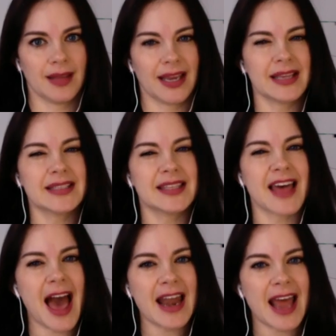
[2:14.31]
Like, is
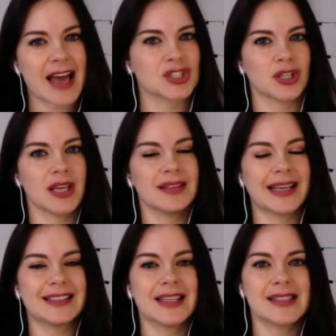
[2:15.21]
that actually,
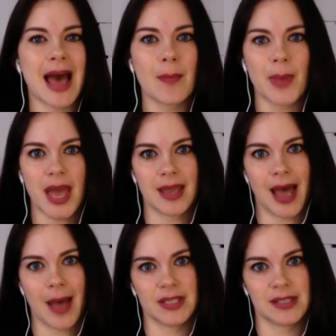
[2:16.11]
like, does that pay
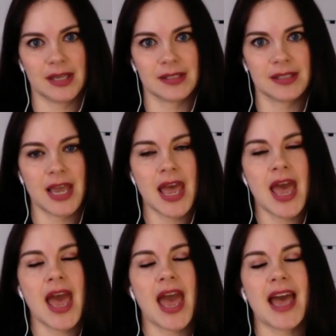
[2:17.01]
gap exist?
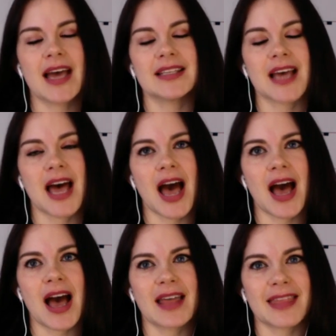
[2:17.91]
And
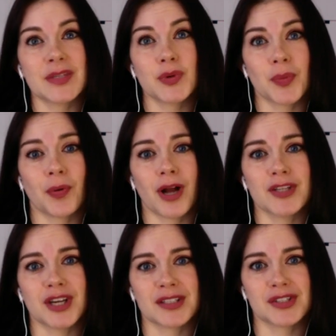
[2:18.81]
that's where the
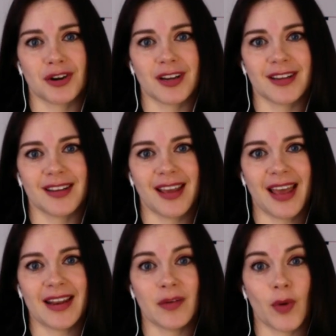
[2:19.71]
project started,
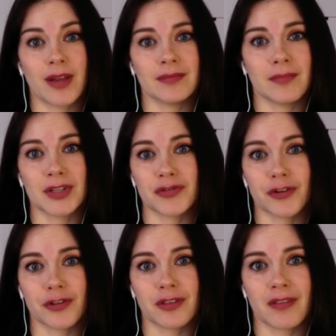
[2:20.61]
and it went much
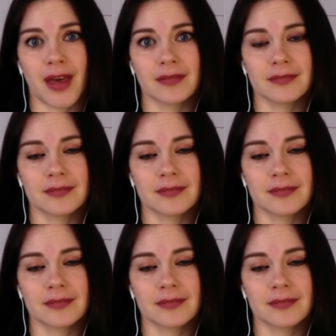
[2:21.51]
further than that.